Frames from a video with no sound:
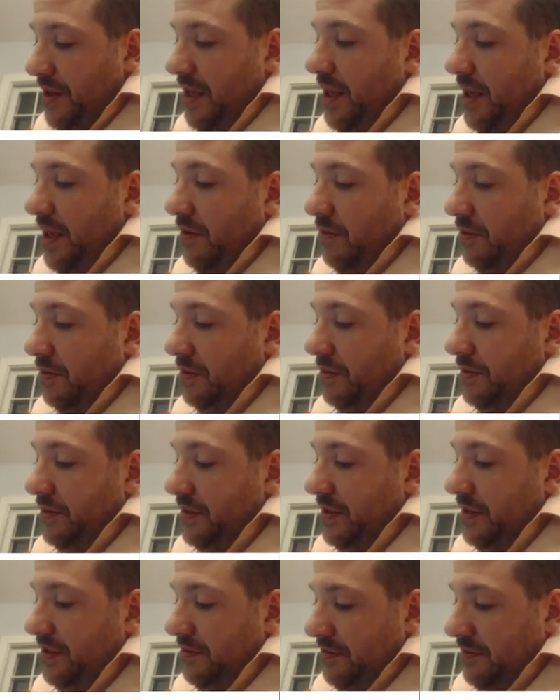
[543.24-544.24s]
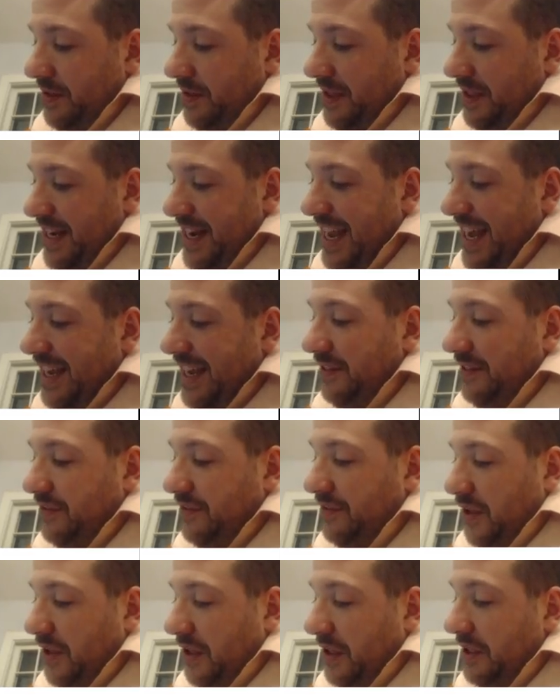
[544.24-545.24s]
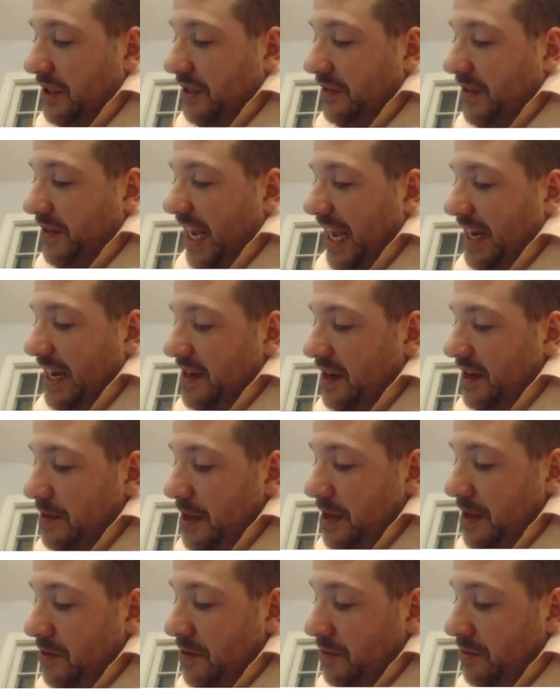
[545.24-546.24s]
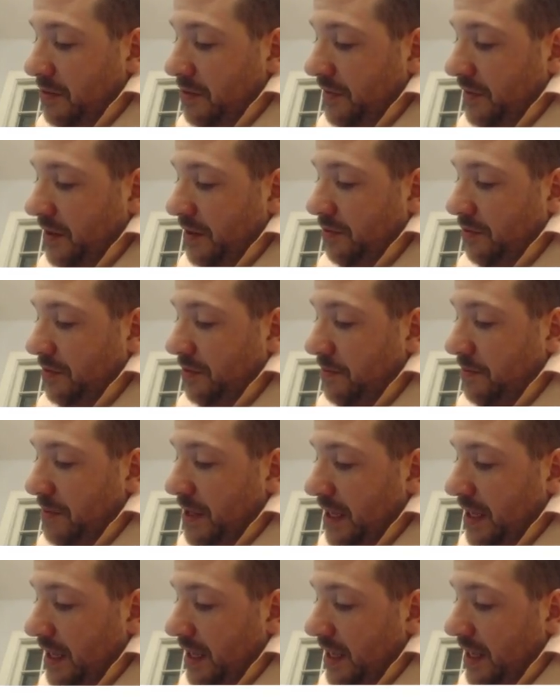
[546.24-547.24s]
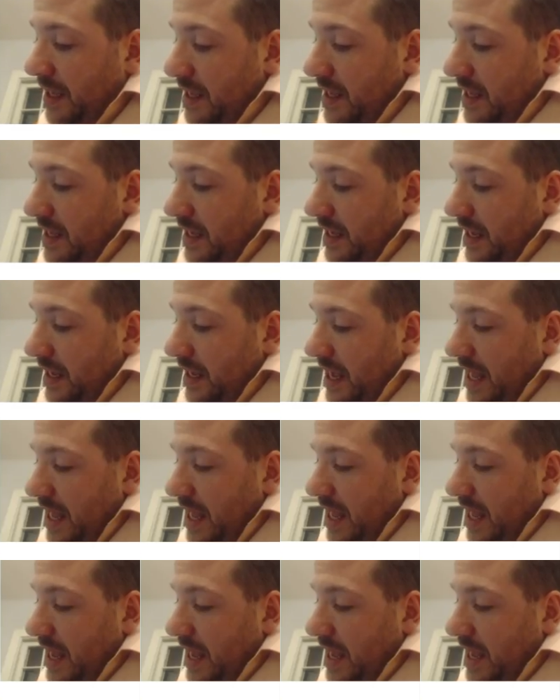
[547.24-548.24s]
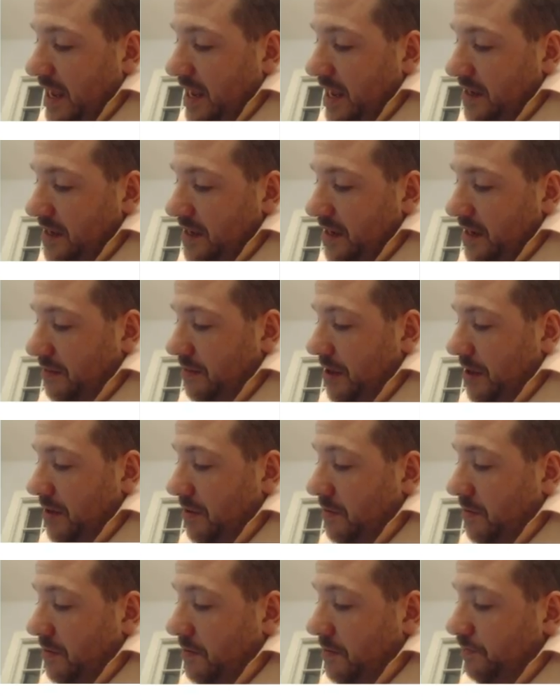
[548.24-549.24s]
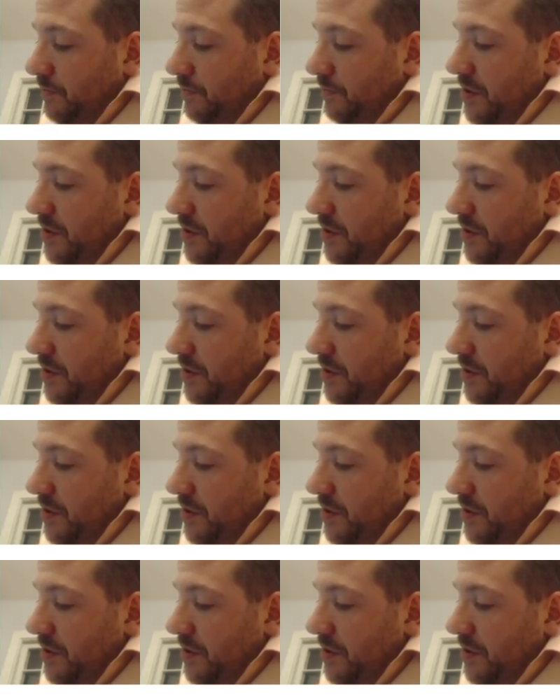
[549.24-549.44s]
equals, well, the negative log of Kw is equal to pKw,